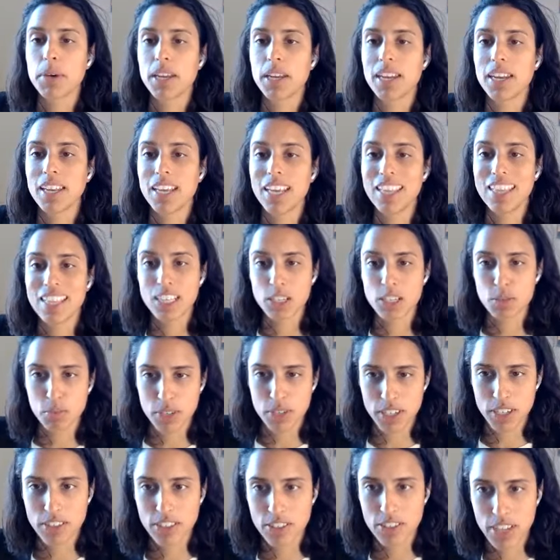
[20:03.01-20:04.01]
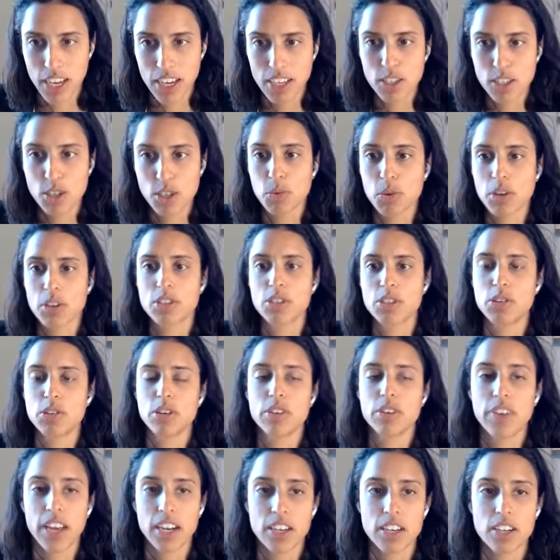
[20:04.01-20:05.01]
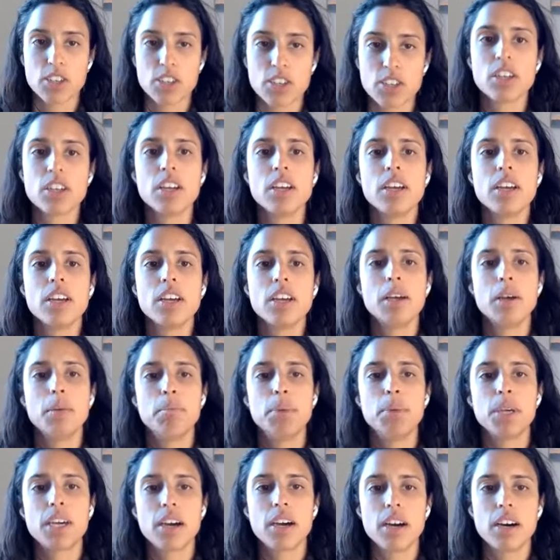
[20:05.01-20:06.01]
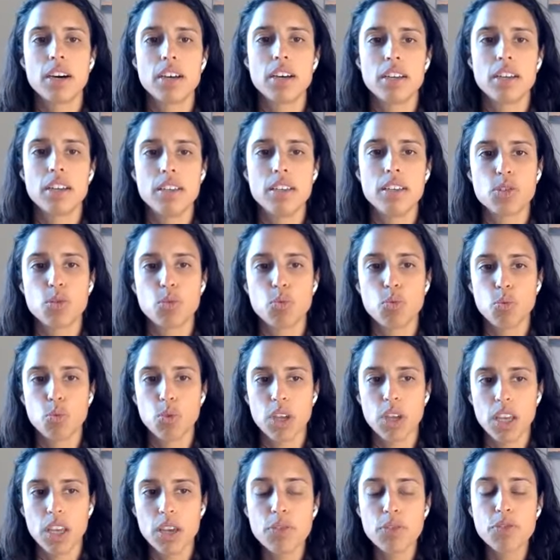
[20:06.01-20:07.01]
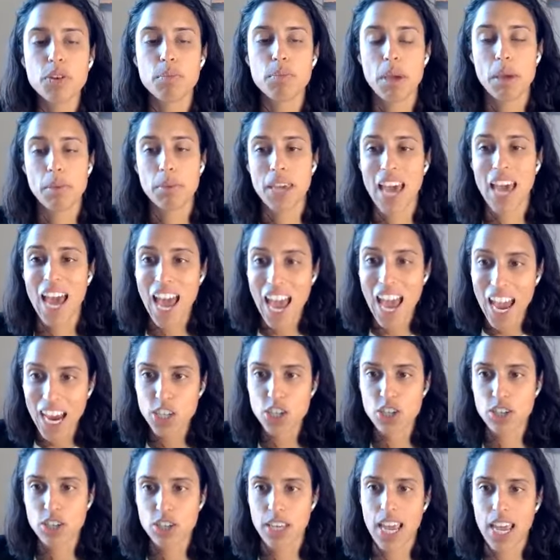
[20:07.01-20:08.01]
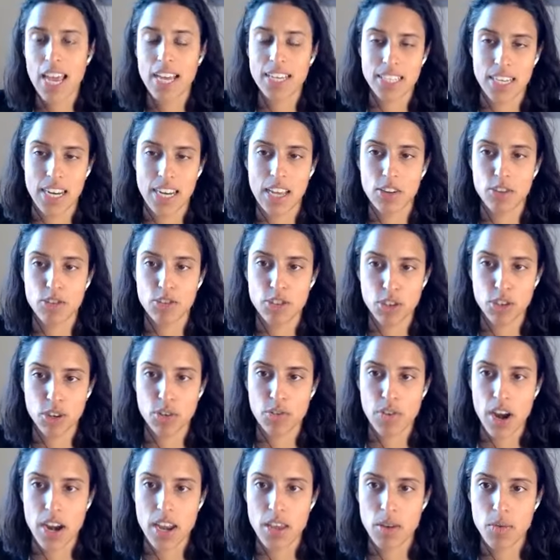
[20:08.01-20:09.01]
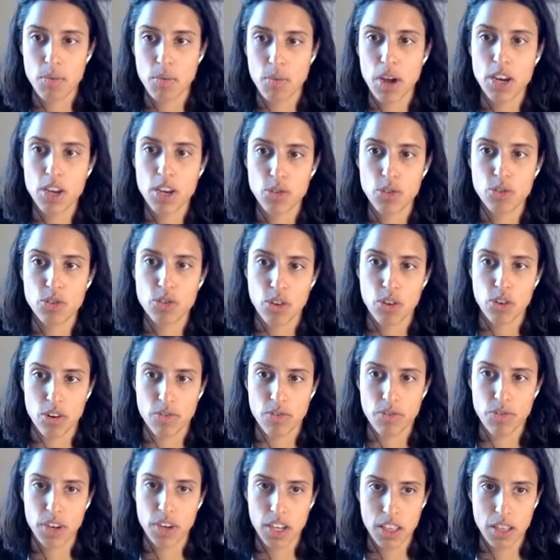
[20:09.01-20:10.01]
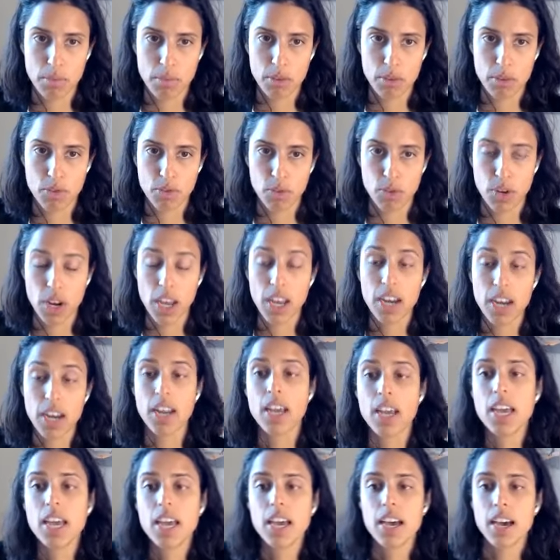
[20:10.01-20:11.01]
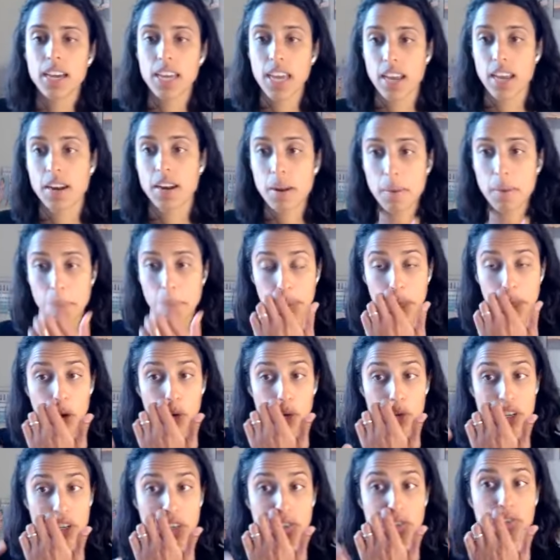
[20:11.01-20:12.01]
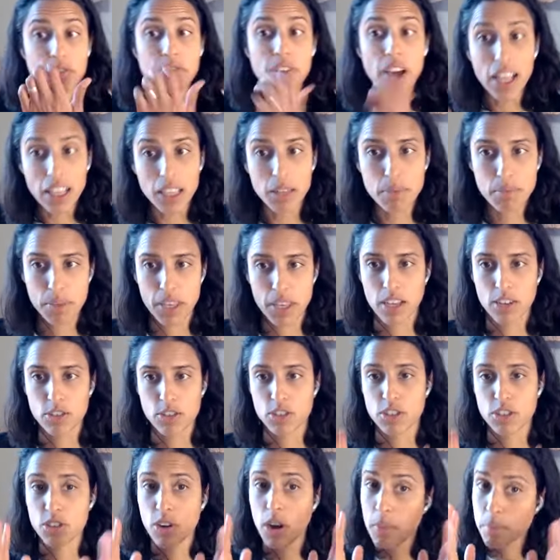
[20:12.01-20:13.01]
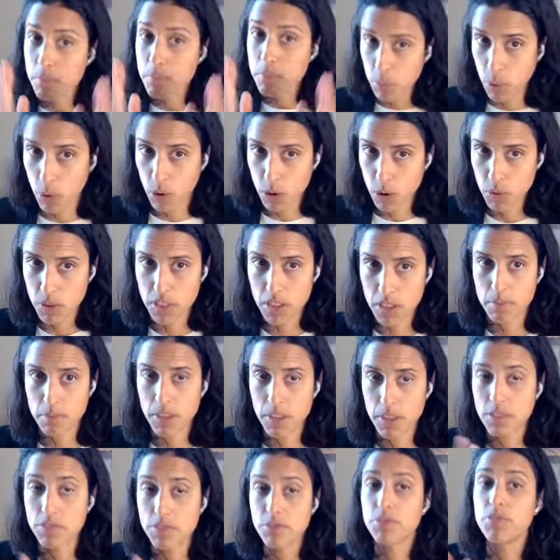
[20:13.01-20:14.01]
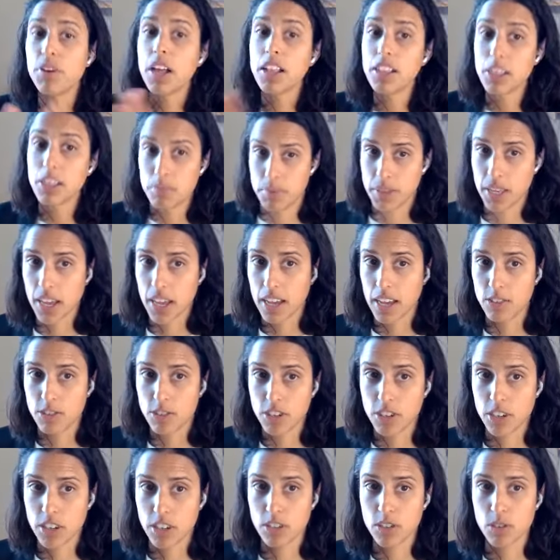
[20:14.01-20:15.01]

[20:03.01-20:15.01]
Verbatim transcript: But in this particular case, it works to your advantage because if a baby actually has an allergy already when you start feeding them this food, and again, they don't develop the allergies. They're not born with them. They develop the allergy.